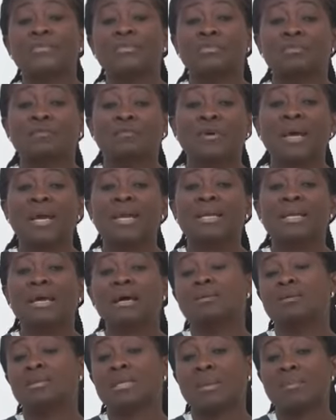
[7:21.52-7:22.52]
to find
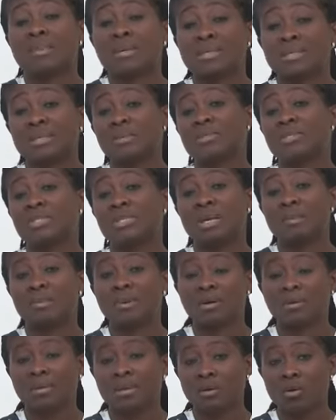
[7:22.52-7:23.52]
out their perception
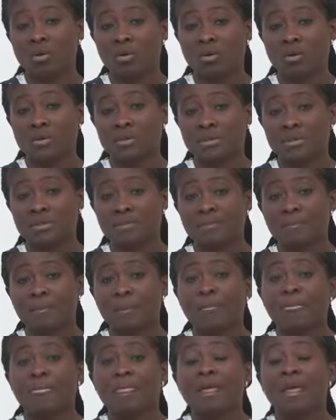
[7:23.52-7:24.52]
about the course.
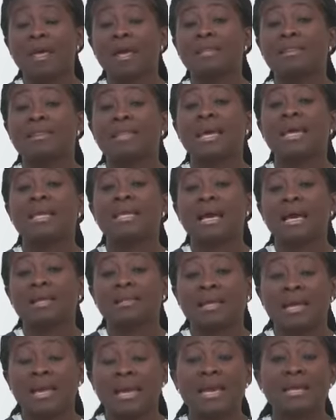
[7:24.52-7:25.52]
And then
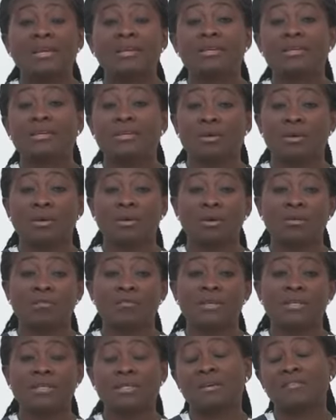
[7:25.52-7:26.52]
at the end
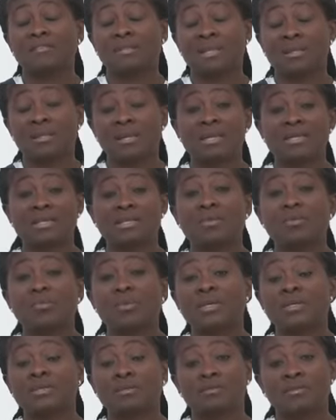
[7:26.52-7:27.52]
of it, after 13
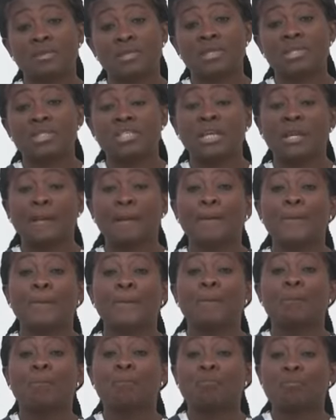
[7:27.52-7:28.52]
weeks of teaching,
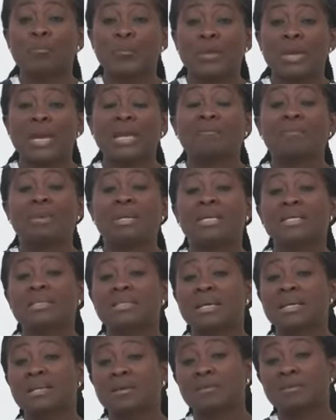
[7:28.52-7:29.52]
we
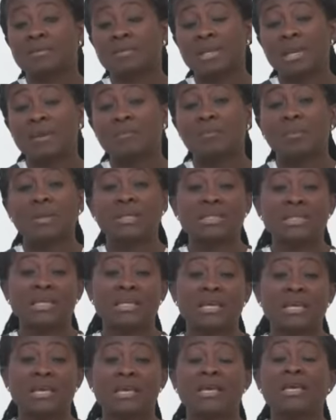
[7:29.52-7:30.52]
administer the same
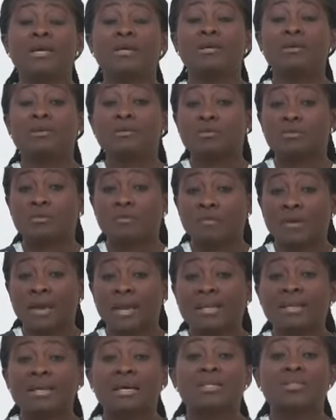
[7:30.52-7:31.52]
questionnaire to
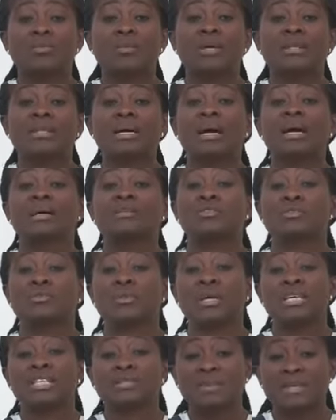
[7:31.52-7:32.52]
find out whether
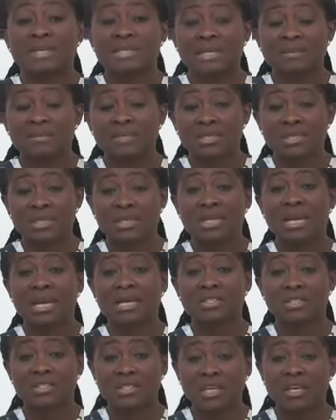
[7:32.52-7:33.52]
students' perception
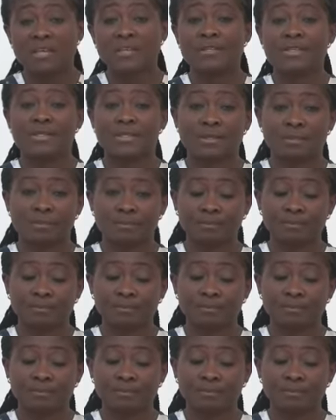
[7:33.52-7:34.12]
has changed.